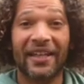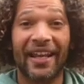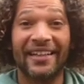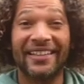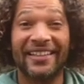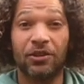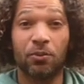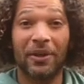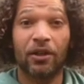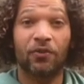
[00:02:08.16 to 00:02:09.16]
that I needed to
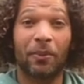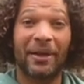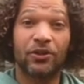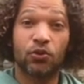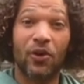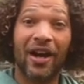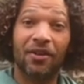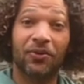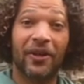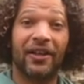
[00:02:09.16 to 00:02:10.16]
pick up from my
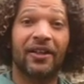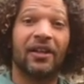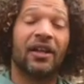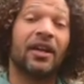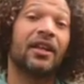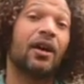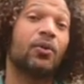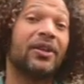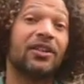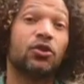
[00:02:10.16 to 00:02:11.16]
driveway, and now
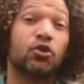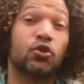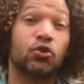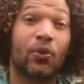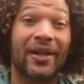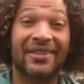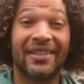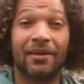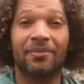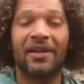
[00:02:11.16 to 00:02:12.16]
we need to shred
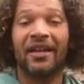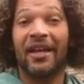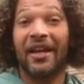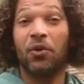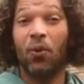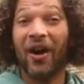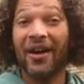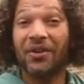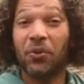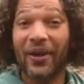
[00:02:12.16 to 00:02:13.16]
them. And
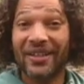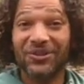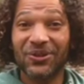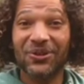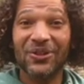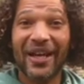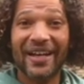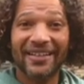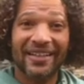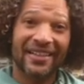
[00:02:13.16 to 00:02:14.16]
one way to do
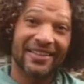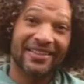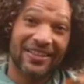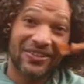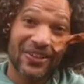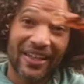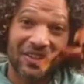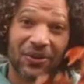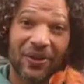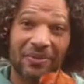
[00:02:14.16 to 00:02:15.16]
that is that you
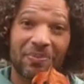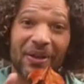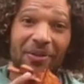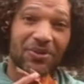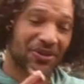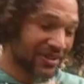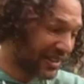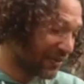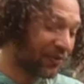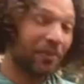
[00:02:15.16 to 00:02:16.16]
can go and pick up those
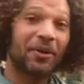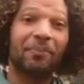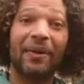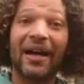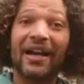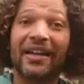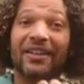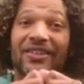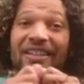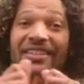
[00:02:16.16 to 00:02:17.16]
leaves from your bag
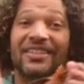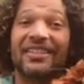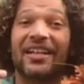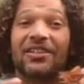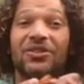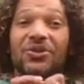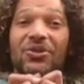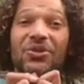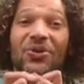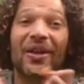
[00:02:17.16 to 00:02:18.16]
and you can start to
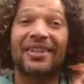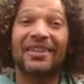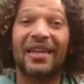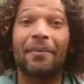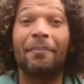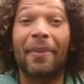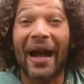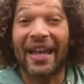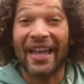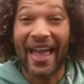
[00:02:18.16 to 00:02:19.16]
shred them
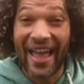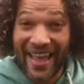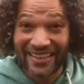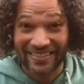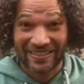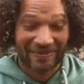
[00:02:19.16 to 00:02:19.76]
by hand.